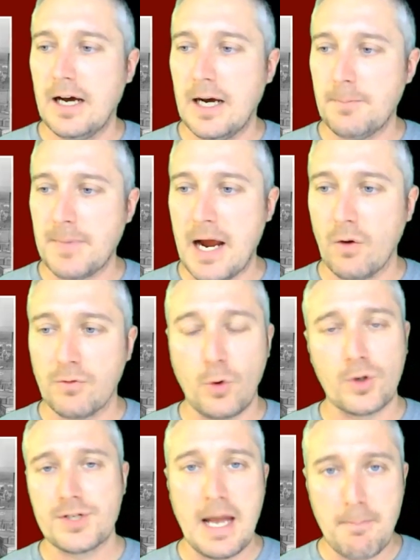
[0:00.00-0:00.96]
Now, of
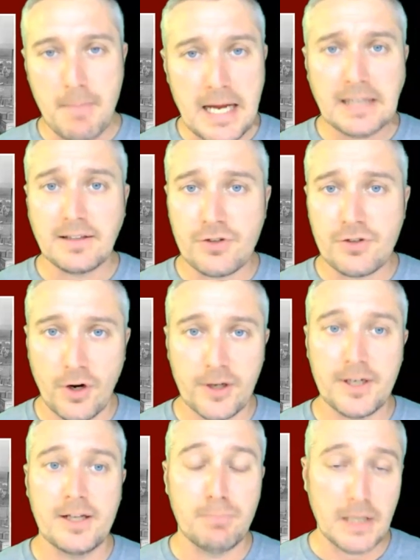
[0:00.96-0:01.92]
course, that mainly
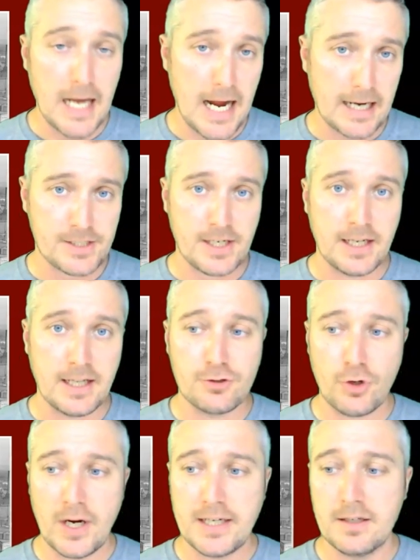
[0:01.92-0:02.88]
targeted blacks, and it
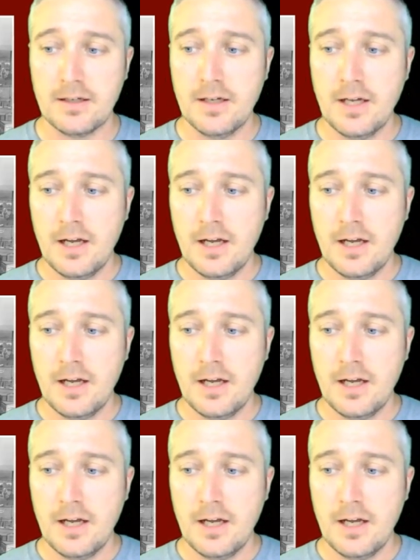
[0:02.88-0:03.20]
tried to